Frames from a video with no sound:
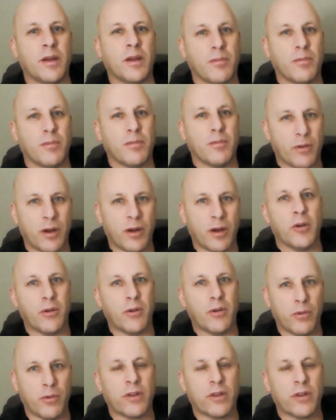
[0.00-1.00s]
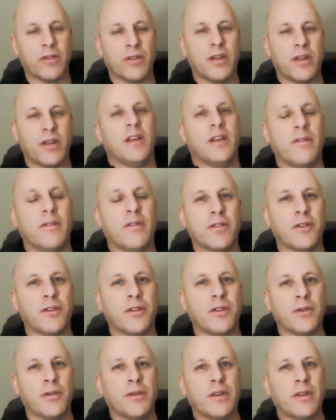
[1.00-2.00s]
some of that primary work that
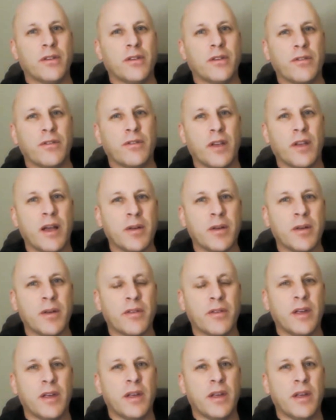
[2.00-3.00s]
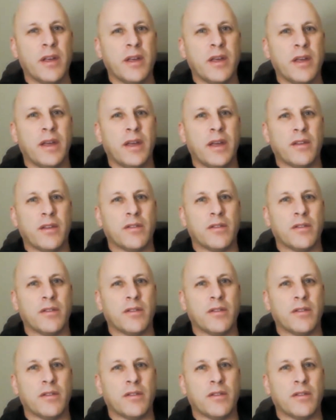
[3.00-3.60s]
He loves to do in the Sabbath.